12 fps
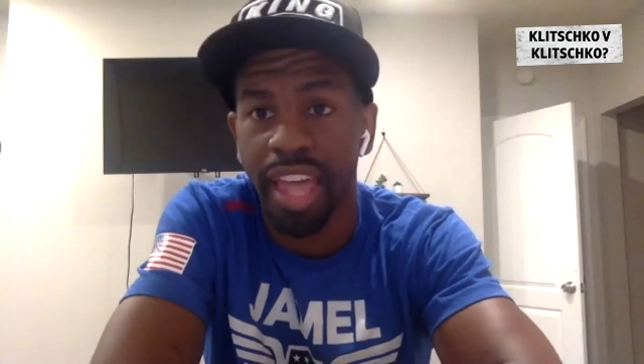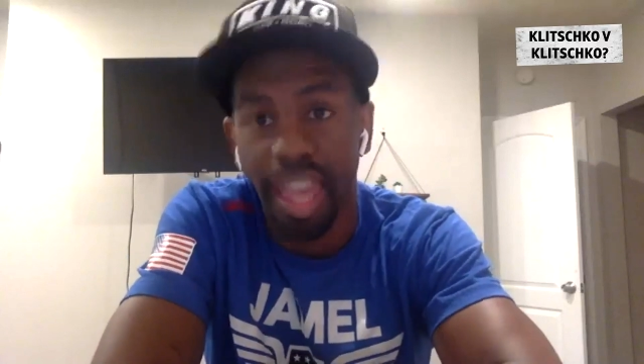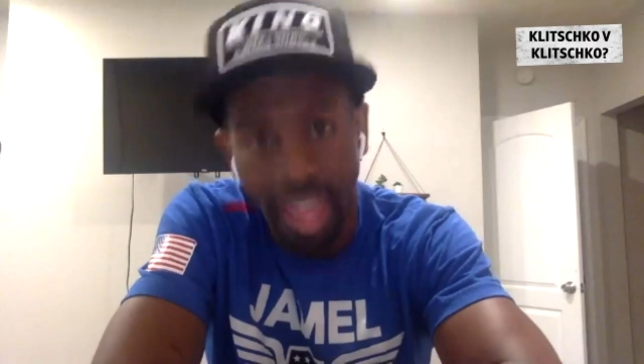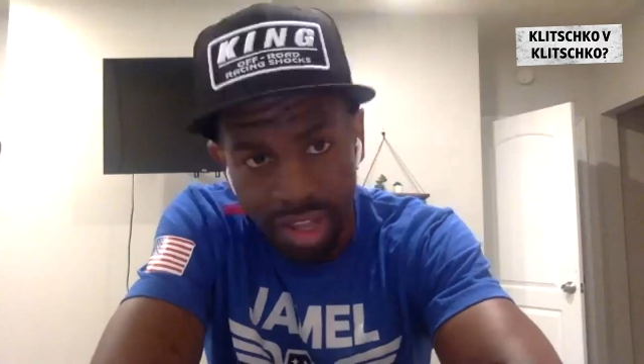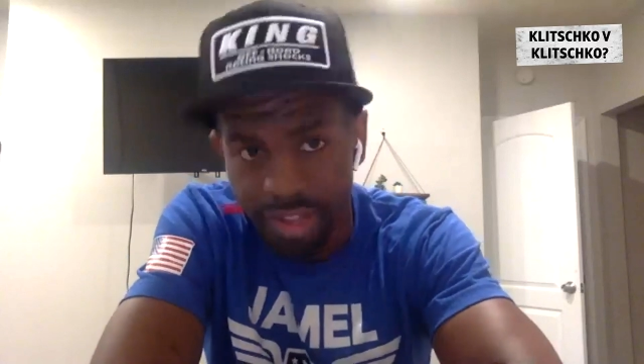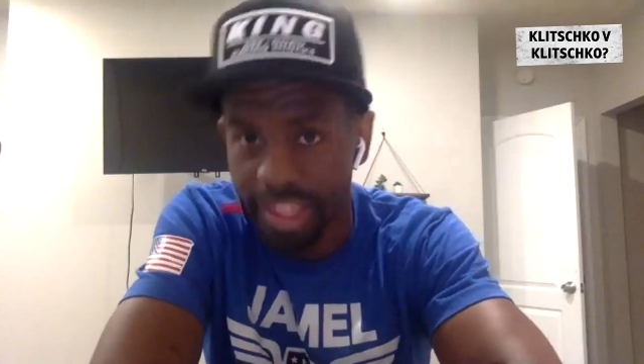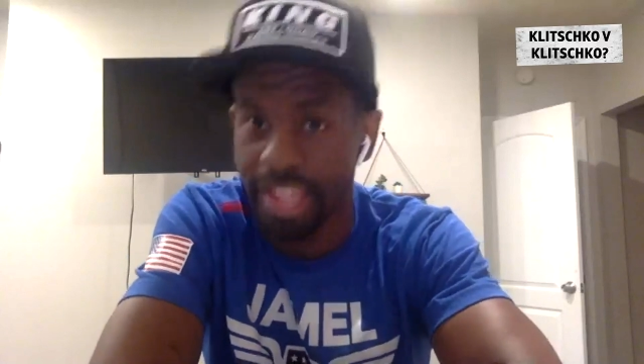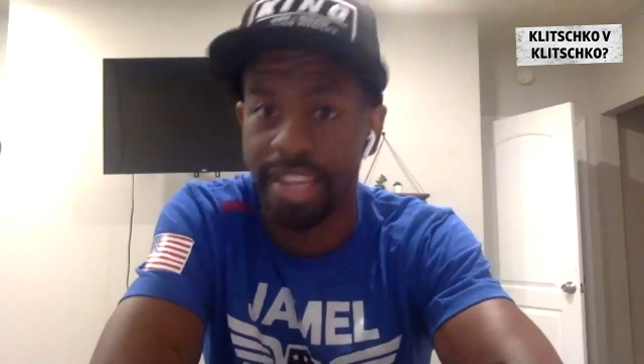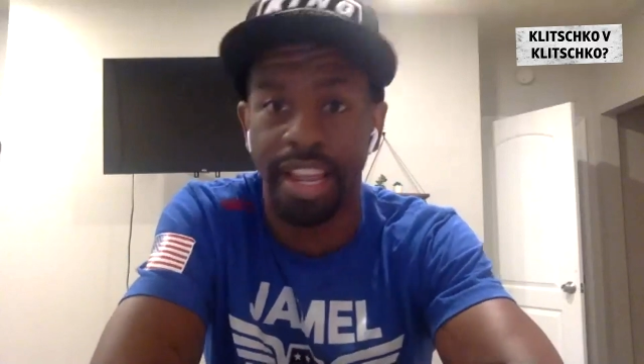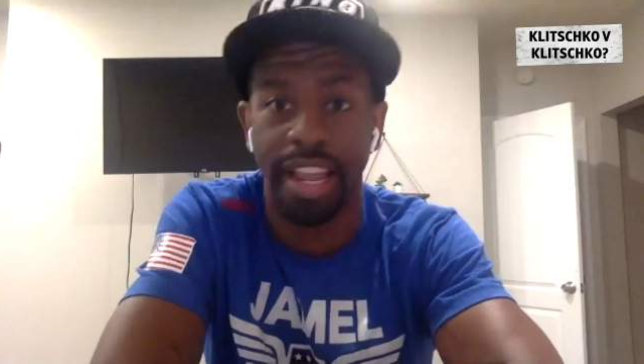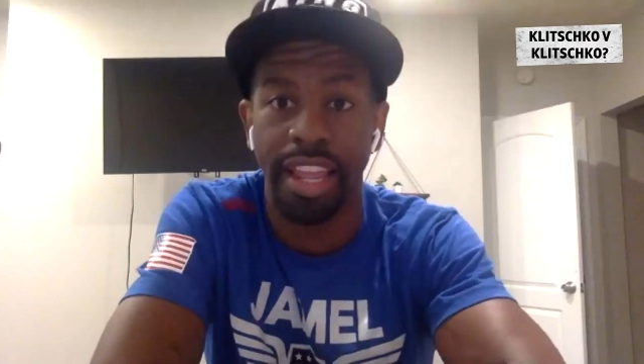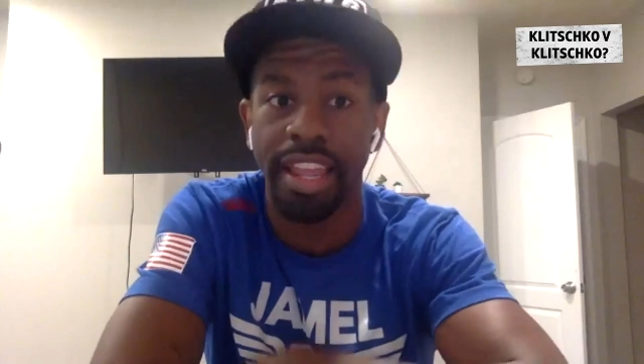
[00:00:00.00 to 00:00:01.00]
hell mm.
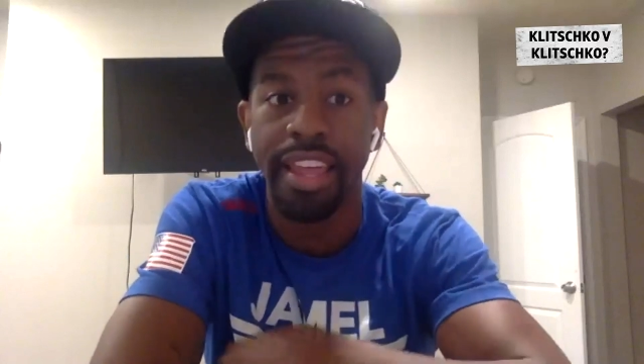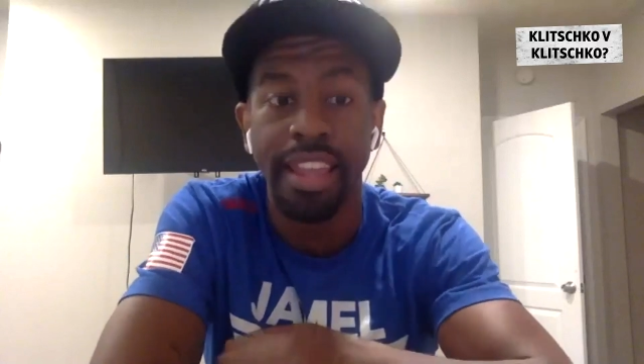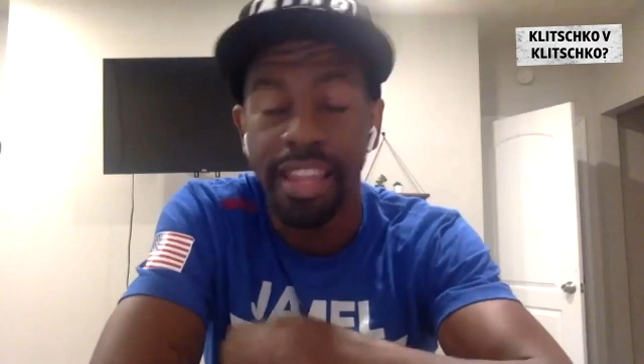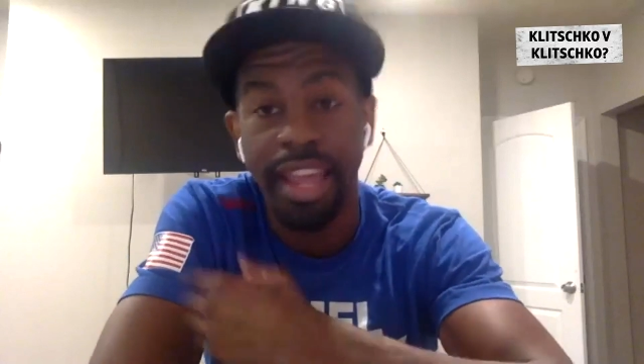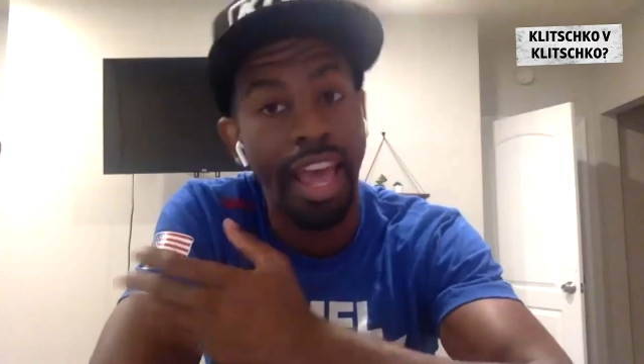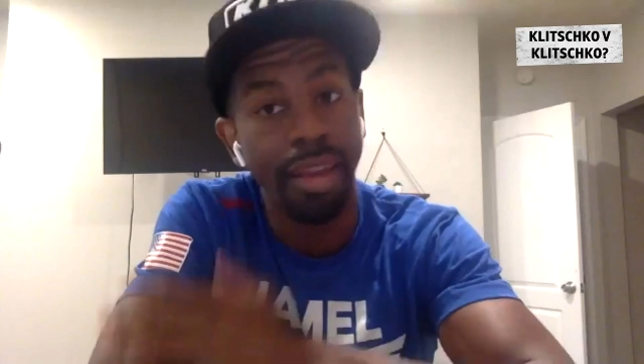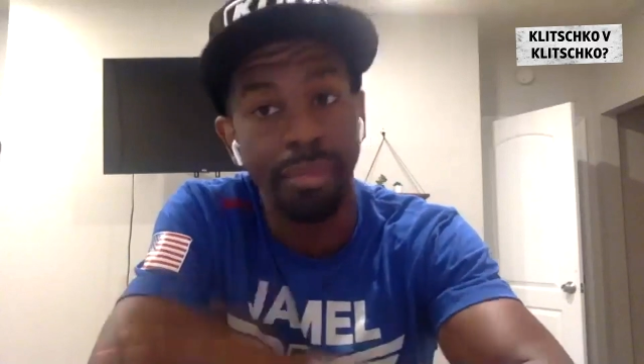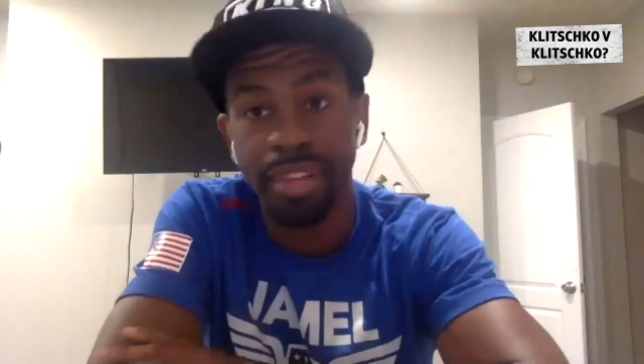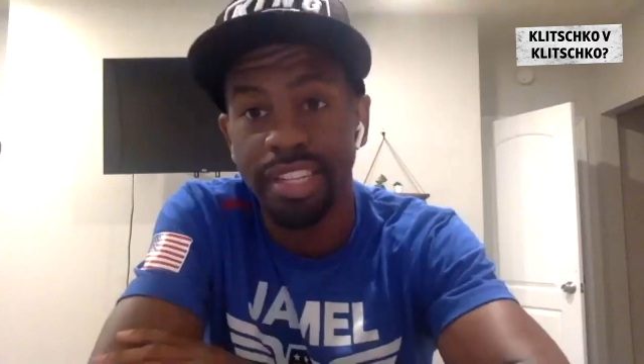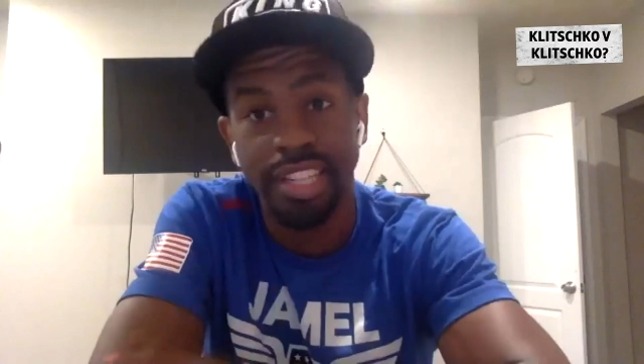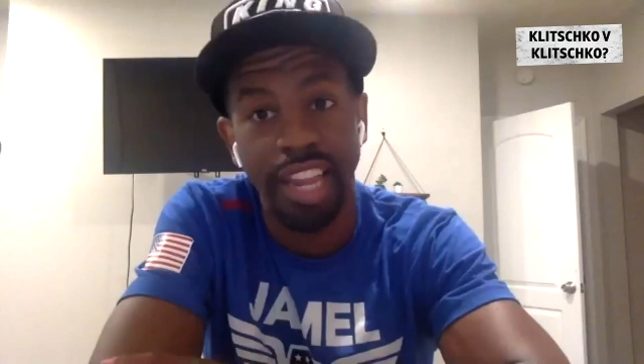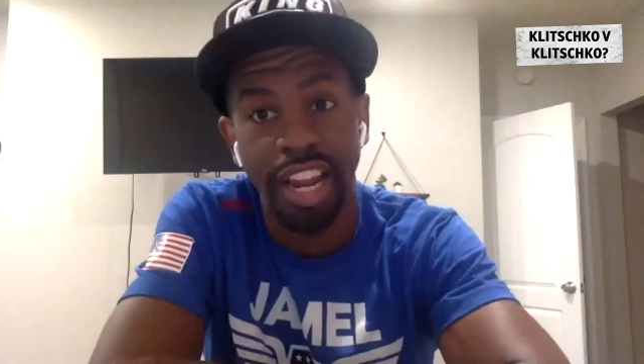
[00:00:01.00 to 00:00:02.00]
that night. He had he
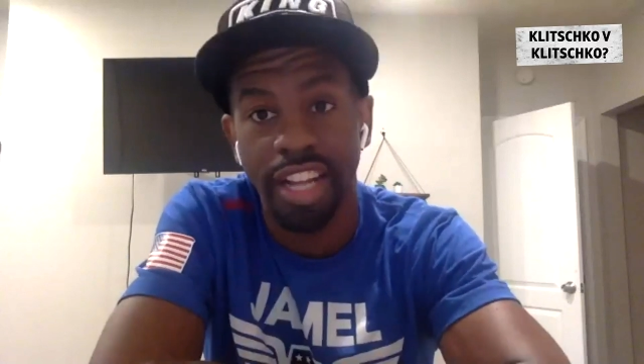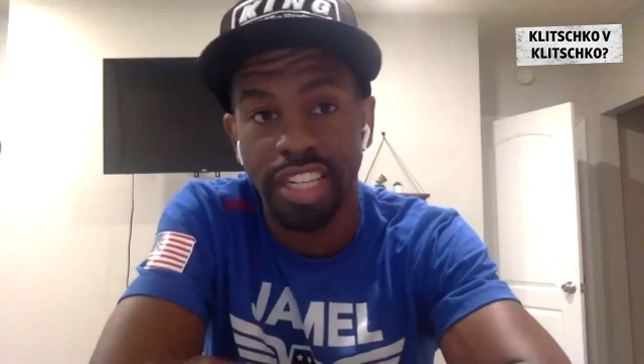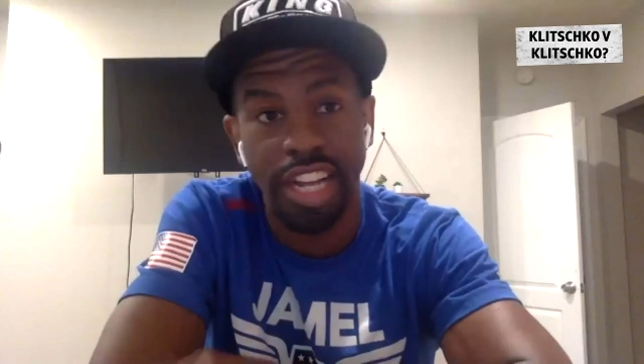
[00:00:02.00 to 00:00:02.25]
did, man.